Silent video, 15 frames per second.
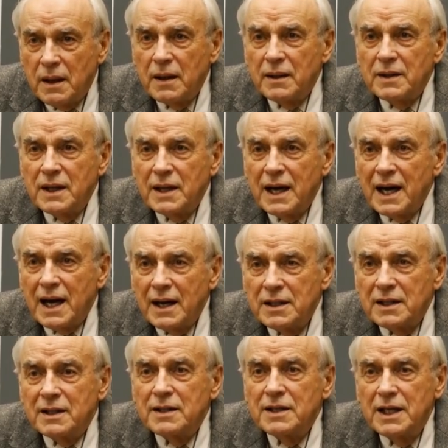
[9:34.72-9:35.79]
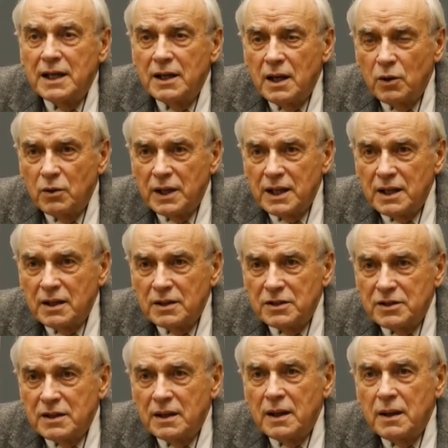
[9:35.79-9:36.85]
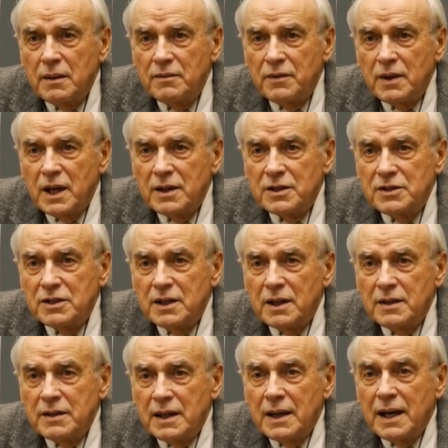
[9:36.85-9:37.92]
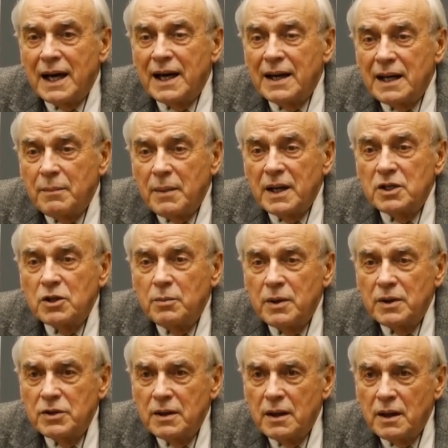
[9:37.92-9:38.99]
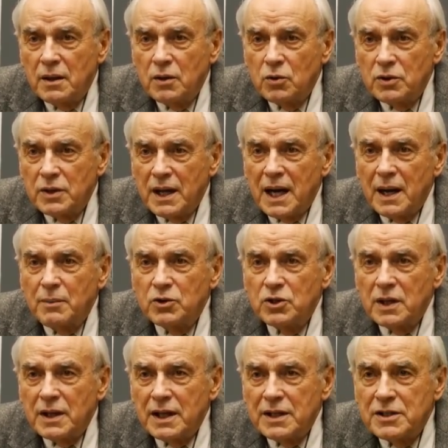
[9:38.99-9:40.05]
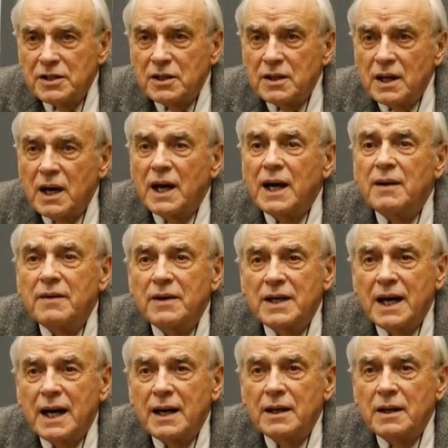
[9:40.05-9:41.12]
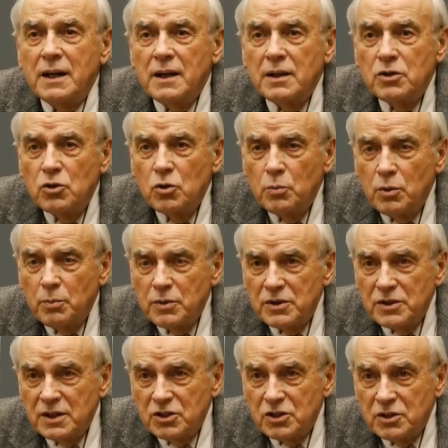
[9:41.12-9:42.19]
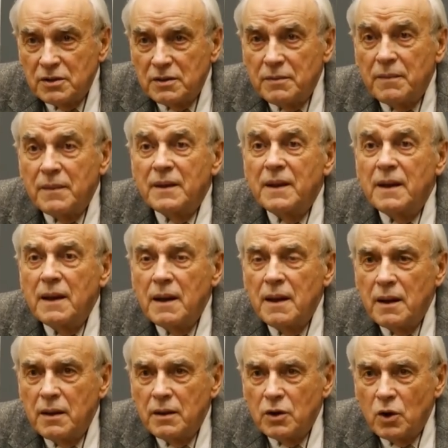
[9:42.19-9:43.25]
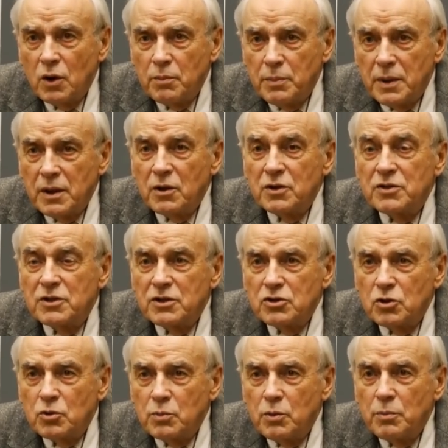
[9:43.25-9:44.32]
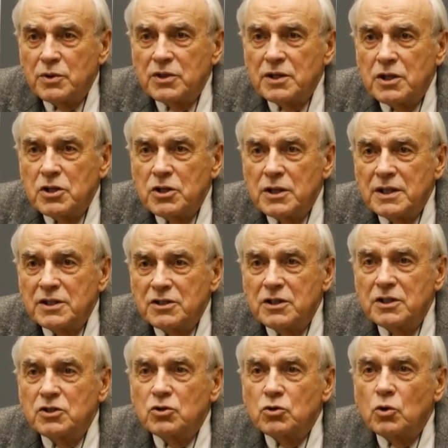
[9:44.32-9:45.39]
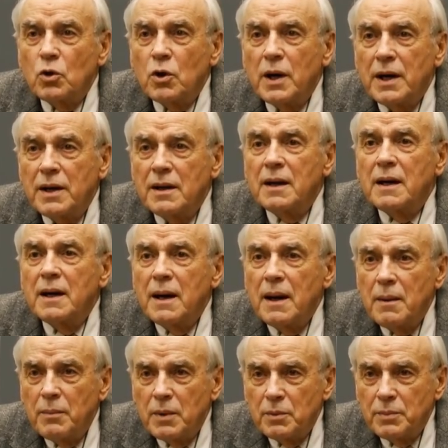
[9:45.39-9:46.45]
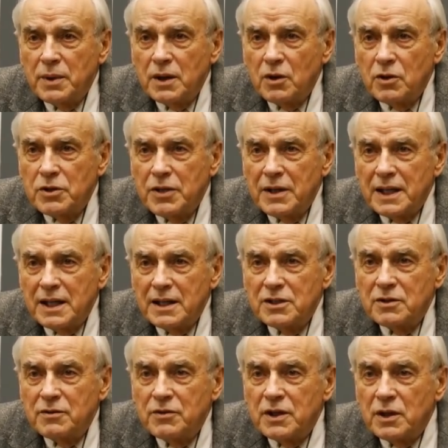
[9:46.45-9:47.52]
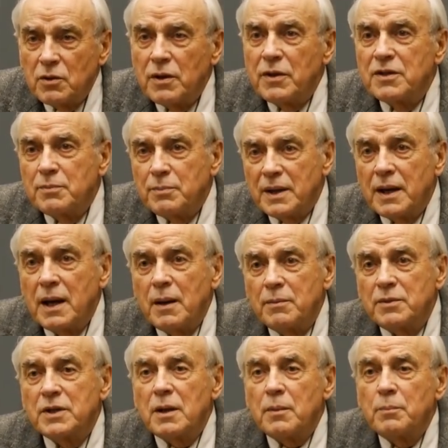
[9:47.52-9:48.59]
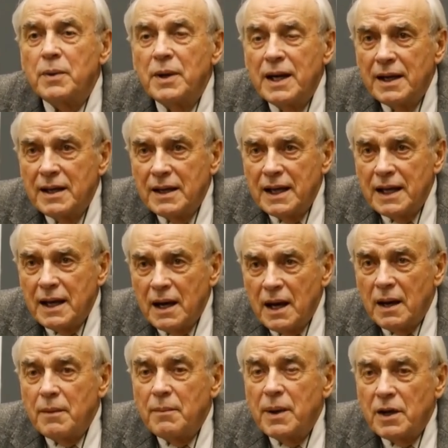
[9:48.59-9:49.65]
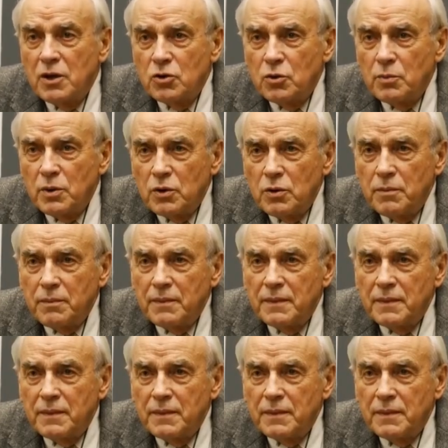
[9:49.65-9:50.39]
The cat decoheres faster than any measurement could capture its alive-dead superposition. Not because the superposition is destroyed, but because the interference becomes completely unmeasurable.